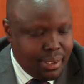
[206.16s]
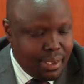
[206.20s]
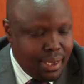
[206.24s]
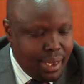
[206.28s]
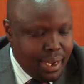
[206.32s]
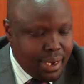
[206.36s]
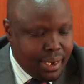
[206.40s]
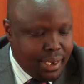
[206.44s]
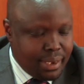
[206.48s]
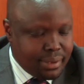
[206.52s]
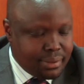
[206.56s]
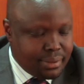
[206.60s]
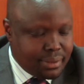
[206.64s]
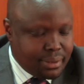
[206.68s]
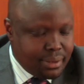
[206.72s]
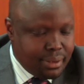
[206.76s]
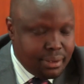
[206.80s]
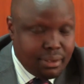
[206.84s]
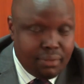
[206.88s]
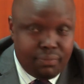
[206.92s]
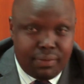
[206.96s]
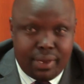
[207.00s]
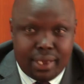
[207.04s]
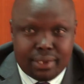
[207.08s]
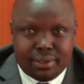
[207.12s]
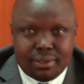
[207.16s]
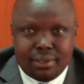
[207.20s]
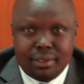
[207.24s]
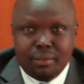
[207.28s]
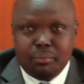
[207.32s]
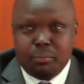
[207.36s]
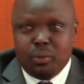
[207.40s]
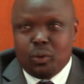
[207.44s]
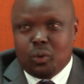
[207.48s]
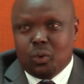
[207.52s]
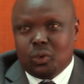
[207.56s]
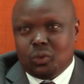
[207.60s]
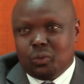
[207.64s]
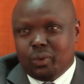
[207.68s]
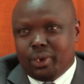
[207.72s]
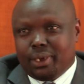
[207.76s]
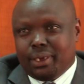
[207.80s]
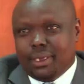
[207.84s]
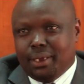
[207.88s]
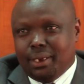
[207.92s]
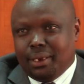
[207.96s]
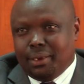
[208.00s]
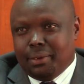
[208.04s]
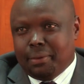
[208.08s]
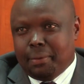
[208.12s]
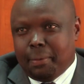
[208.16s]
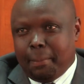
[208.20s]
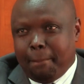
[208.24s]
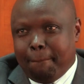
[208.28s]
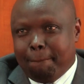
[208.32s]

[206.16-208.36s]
August 1st, Pokot were killed.